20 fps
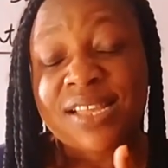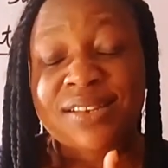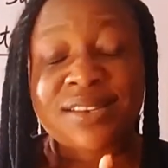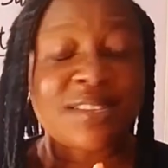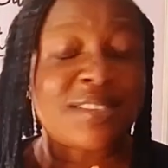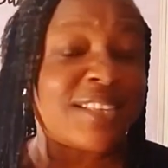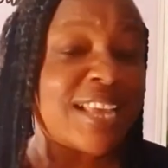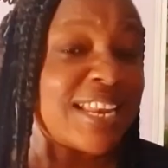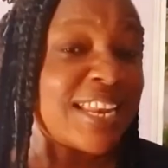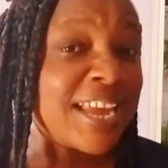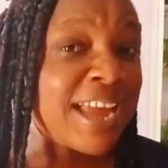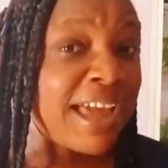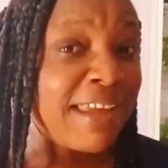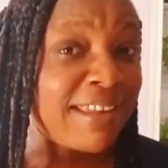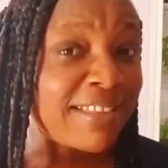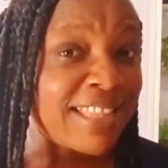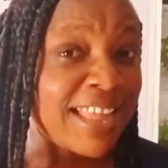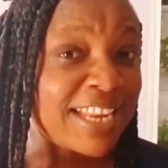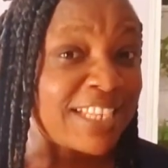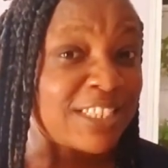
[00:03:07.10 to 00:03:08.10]
These are the
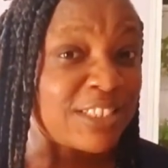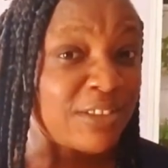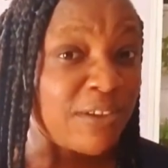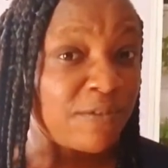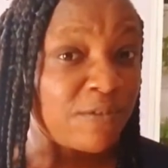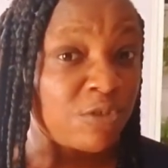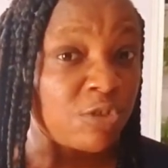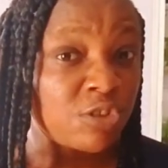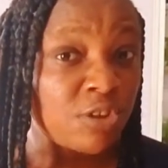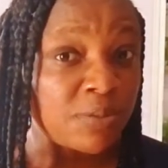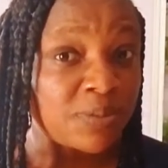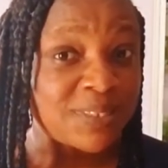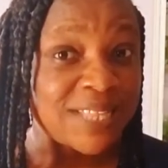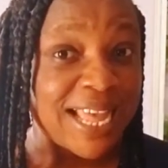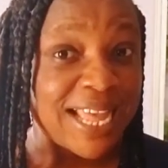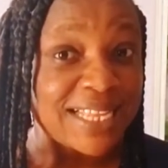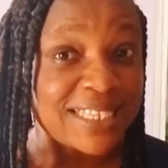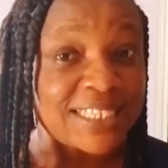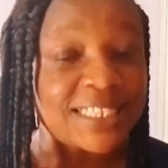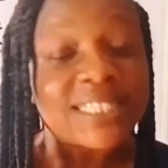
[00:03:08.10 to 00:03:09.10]
characteristics of
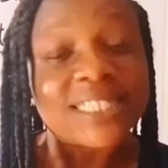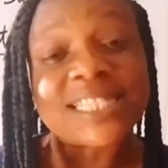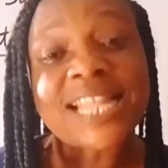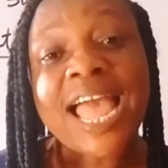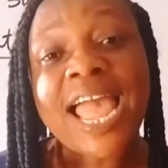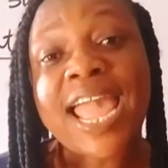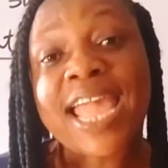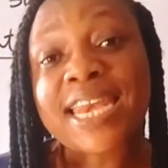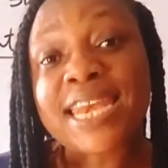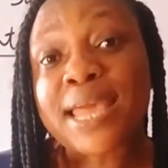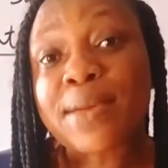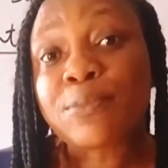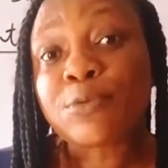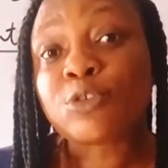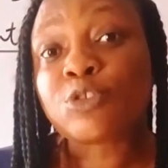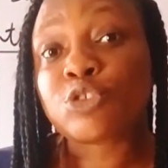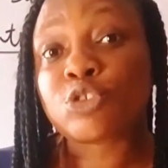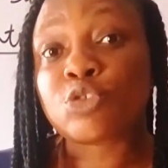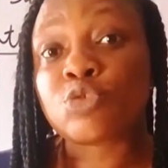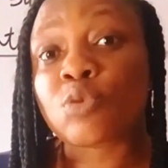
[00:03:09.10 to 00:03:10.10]
substance that
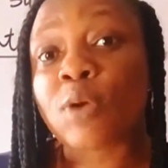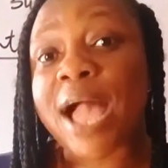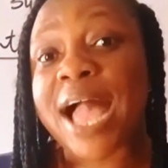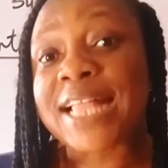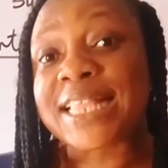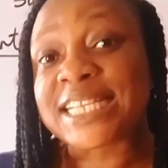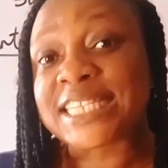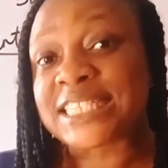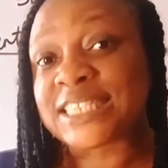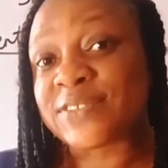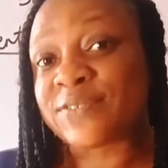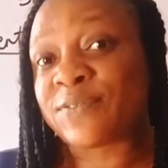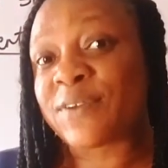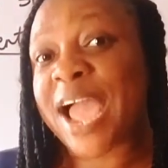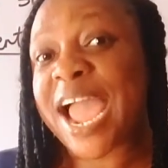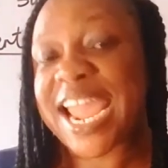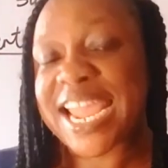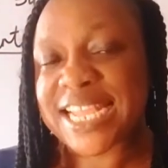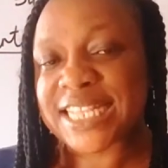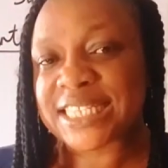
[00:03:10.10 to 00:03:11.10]
enables you to
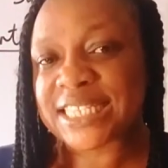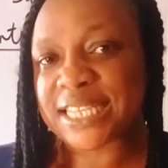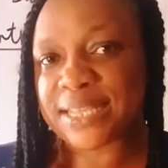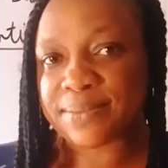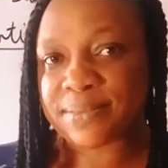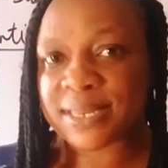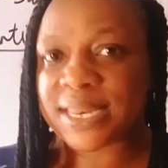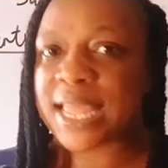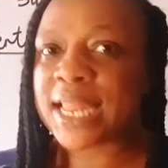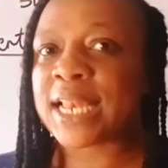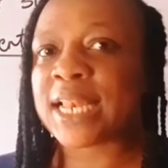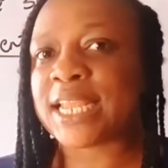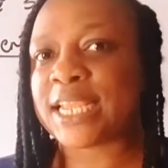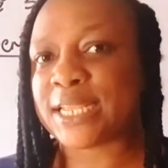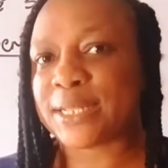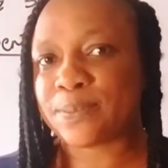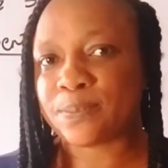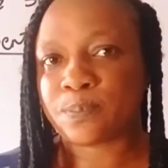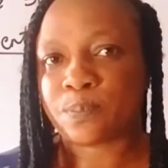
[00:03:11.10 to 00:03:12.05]
identify it immediately.